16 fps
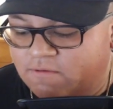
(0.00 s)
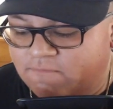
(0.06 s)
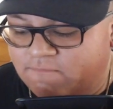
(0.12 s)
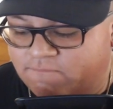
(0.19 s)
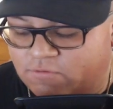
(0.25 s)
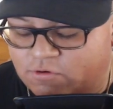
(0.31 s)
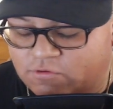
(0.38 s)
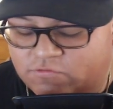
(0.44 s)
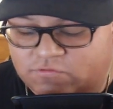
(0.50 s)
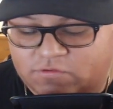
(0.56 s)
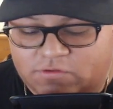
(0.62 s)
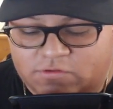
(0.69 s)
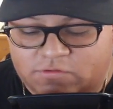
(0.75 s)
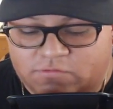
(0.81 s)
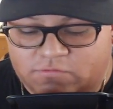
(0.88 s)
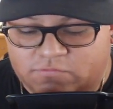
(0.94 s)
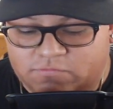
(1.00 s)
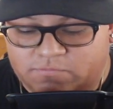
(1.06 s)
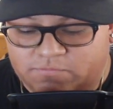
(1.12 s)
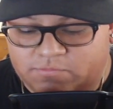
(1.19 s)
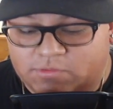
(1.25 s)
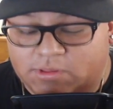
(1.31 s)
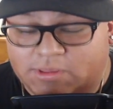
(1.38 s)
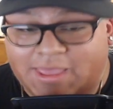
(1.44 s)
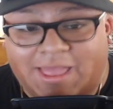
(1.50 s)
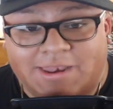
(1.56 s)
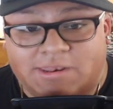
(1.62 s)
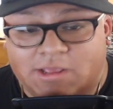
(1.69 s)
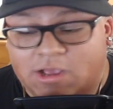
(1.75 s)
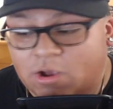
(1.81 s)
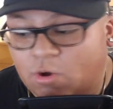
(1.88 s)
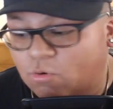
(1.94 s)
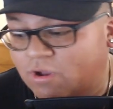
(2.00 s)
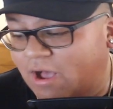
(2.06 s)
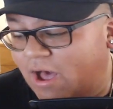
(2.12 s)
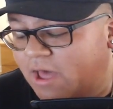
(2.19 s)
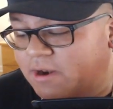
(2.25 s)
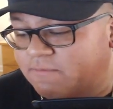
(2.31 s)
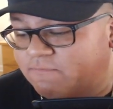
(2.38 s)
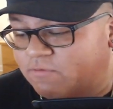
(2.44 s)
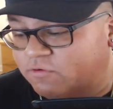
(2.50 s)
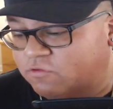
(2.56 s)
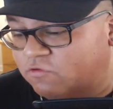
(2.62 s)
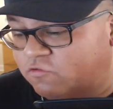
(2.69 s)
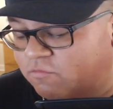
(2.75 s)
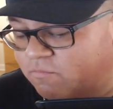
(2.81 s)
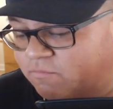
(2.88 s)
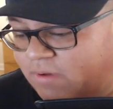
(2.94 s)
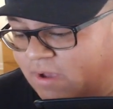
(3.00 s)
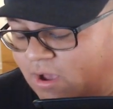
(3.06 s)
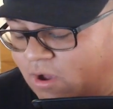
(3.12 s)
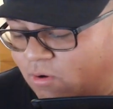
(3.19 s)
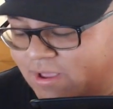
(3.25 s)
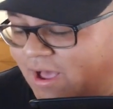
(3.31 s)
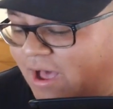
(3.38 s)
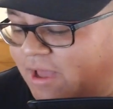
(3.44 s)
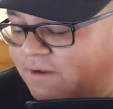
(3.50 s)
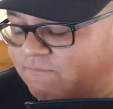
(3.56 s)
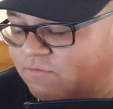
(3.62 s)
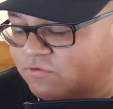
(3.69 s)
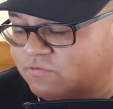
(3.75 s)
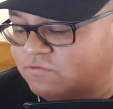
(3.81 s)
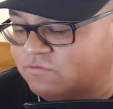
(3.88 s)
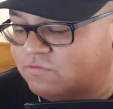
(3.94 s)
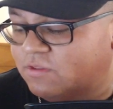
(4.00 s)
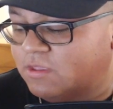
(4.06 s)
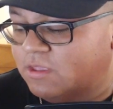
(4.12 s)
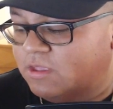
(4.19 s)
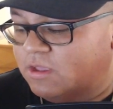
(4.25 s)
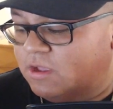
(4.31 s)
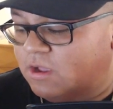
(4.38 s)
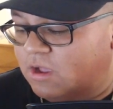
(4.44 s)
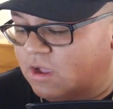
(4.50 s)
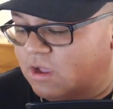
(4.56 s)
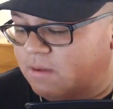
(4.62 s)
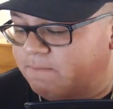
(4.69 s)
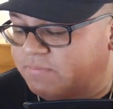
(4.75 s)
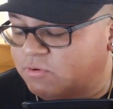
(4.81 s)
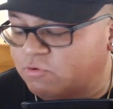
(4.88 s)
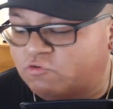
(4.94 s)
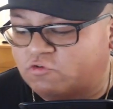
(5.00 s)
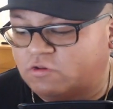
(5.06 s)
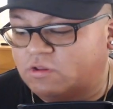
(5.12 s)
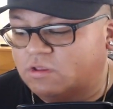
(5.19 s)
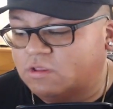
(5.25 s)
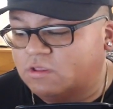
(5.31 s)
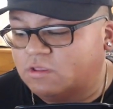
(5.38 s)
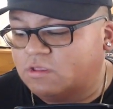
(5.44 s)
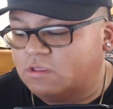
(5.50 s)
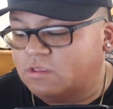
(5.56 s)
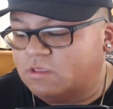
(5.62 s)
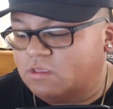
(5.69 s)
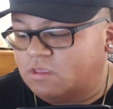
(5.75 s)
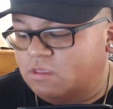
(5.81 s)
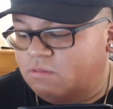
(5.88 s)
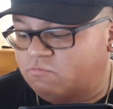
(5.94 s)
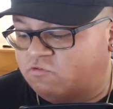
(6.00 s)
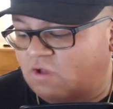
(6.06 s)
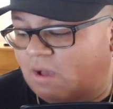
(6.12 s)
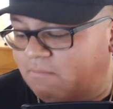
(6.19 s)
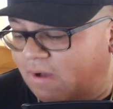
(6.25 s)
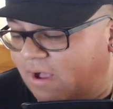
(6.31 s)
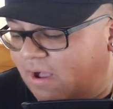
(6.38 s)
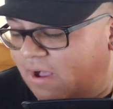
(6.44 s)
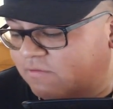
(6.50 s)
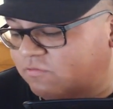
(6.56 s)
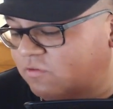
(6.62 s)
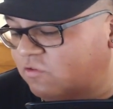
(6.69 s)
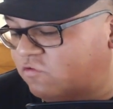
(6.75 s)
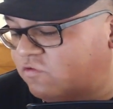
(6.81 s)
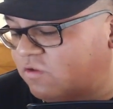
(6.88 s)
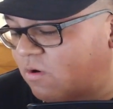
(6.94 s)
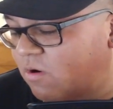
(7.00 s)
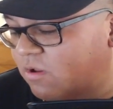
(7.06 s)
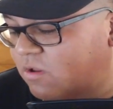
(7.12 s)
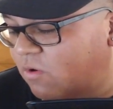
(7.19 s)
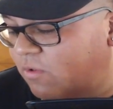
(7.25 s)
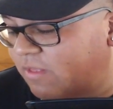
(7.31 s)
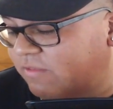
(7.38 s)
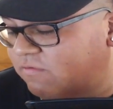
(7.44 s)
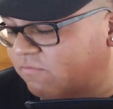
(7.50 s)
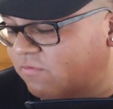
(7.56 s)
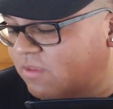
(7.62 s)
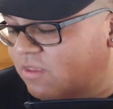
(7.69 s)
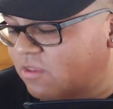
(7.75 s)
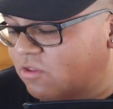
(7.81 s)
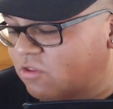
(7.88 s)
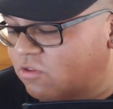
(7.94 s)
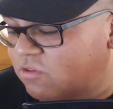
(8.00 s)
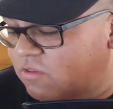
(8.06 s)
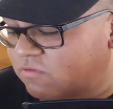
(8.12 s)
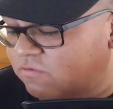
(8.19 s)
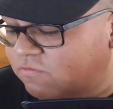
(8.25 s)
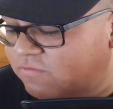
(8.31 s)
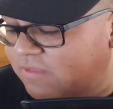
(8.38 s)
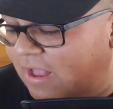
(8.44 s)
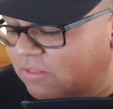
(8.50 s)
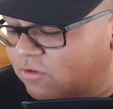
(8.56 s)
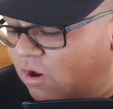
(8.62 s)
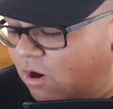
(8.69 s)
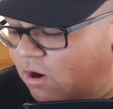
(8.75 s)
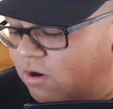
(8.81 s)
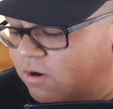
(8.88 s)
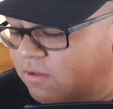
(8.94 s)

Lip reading: Versus Kenta. Okada versus Shibata. Okada versus Bushi. John Moxley, Jericho, and all that stuff. It's a stacked card.